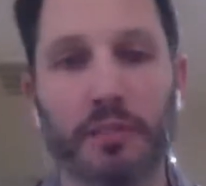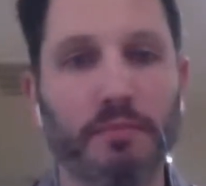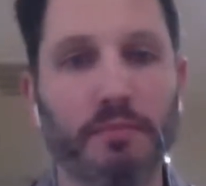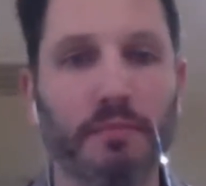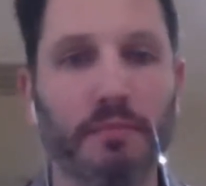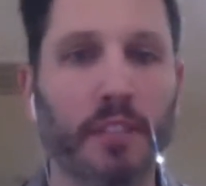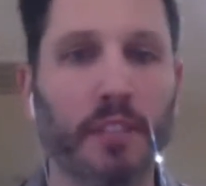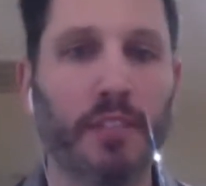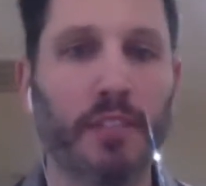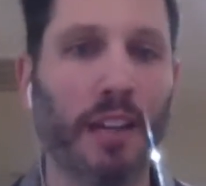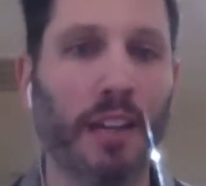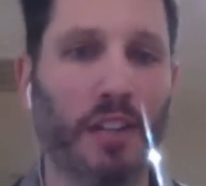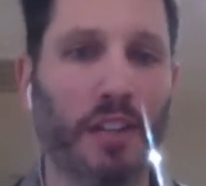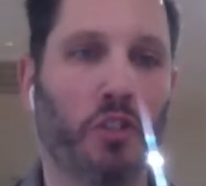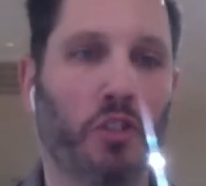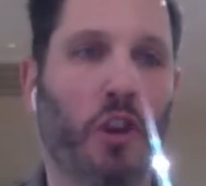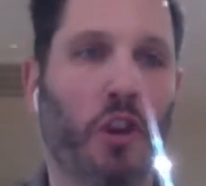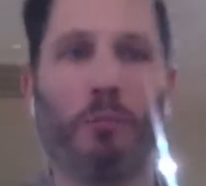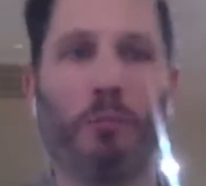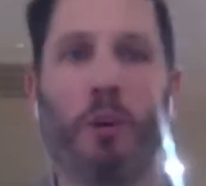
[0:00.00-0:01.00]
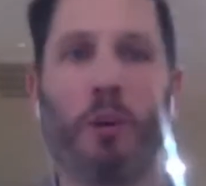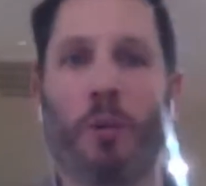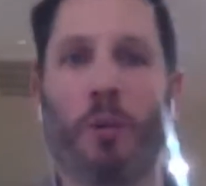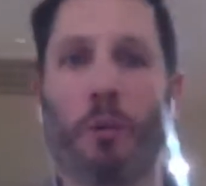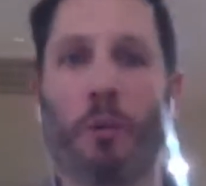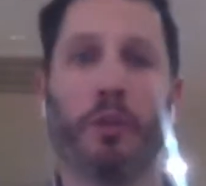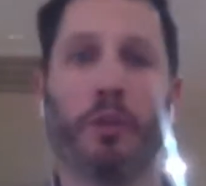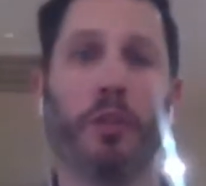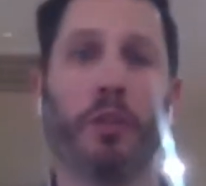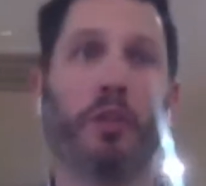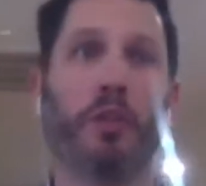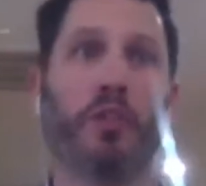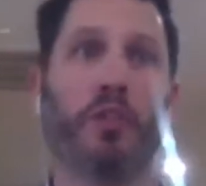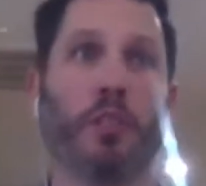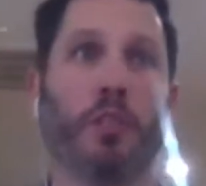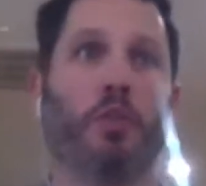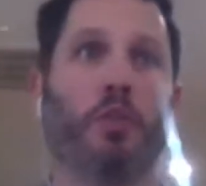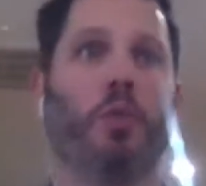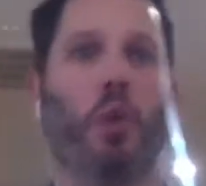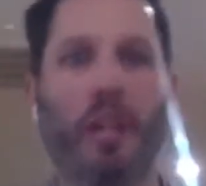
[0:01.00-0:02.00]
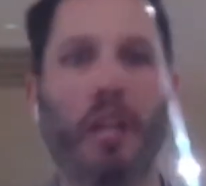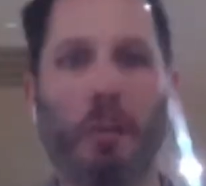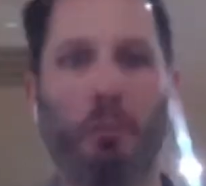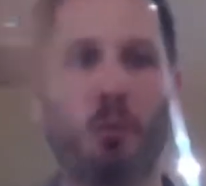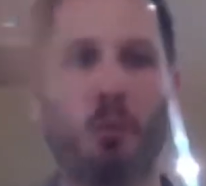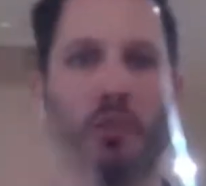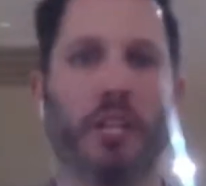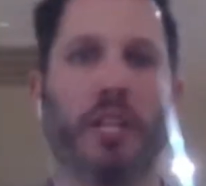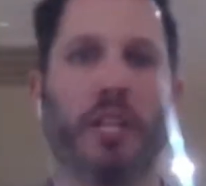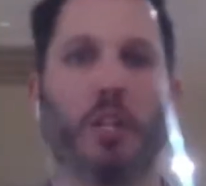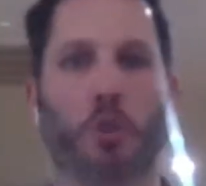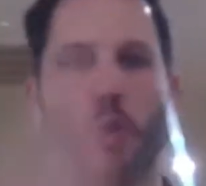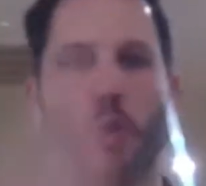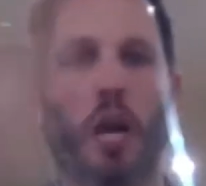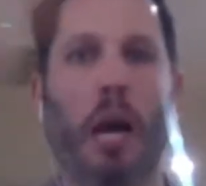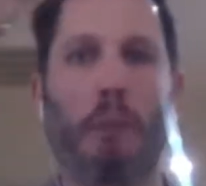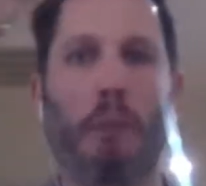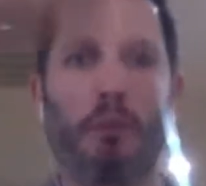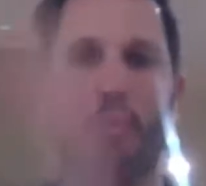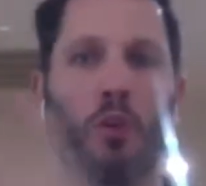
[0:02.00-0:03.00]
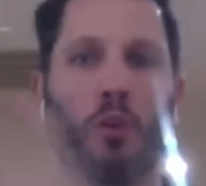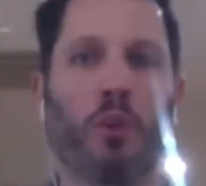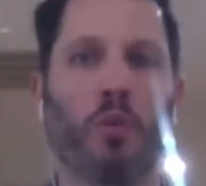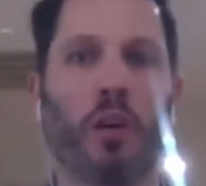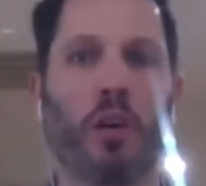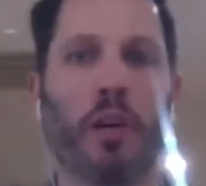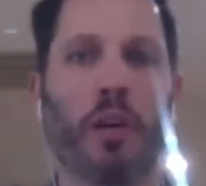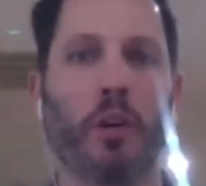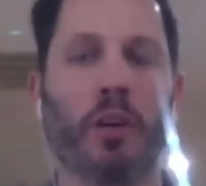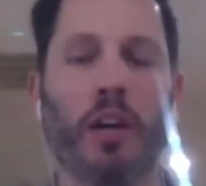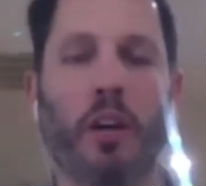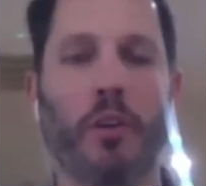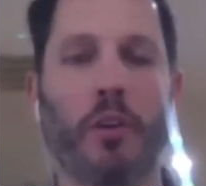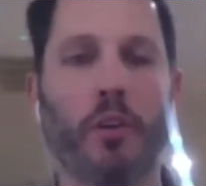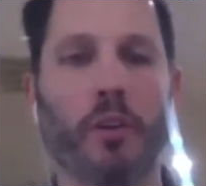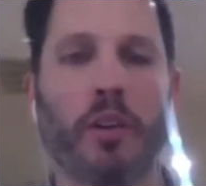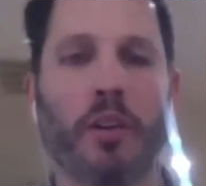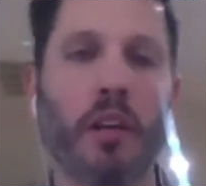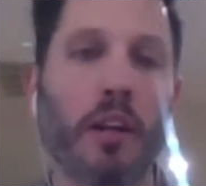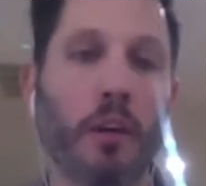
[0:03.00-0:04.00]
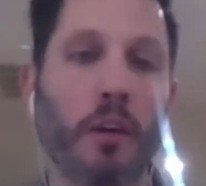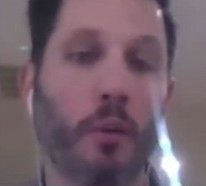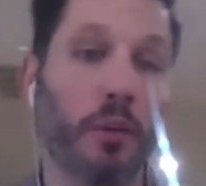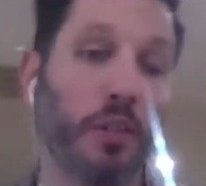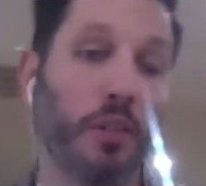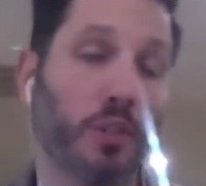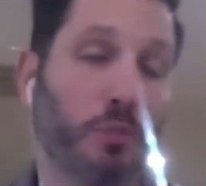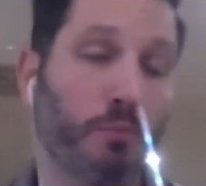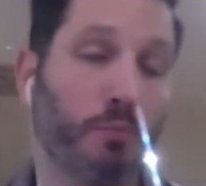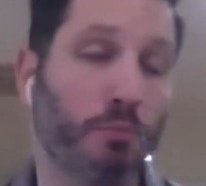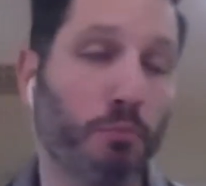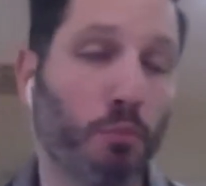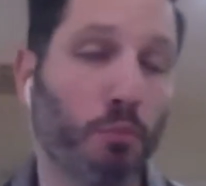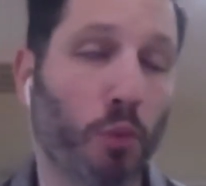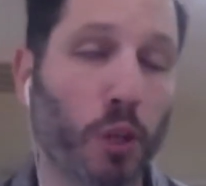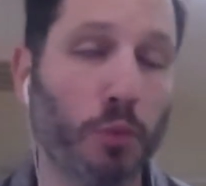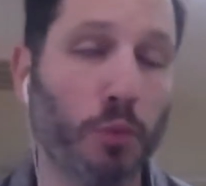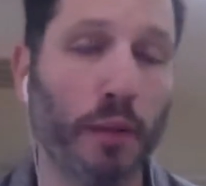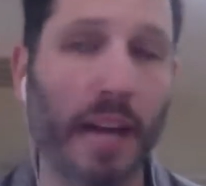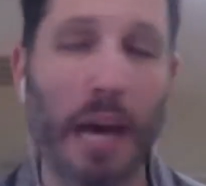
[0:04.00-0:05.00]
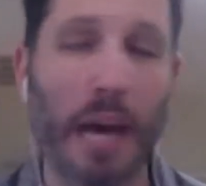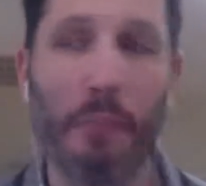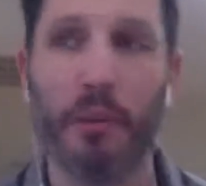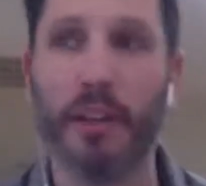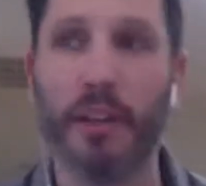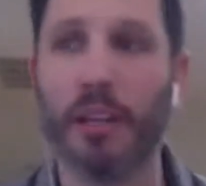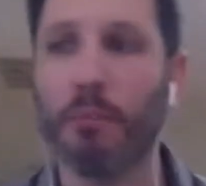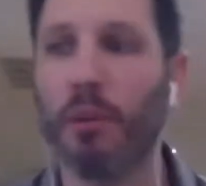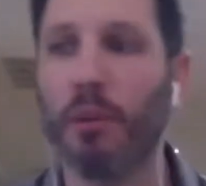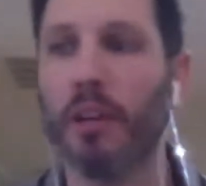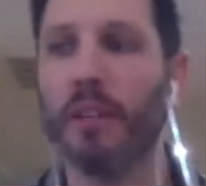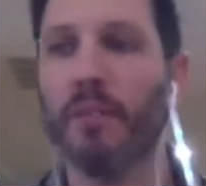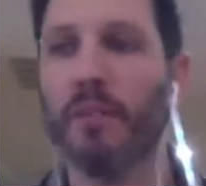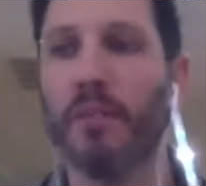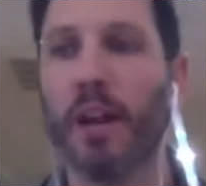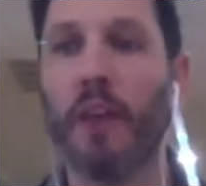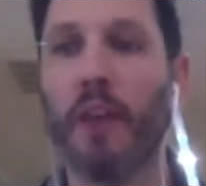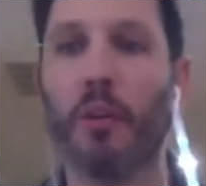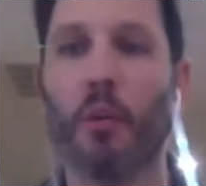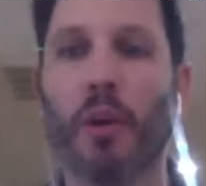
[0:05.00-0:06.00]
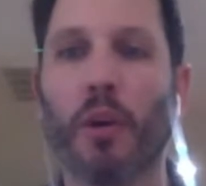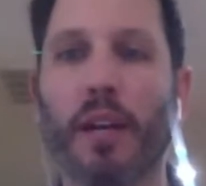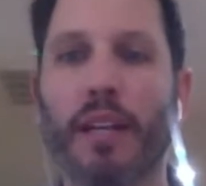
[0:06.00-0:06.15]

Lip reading: It's not like the stock market where you'll see 20% drops one way or another, which is what's been happening. But either way,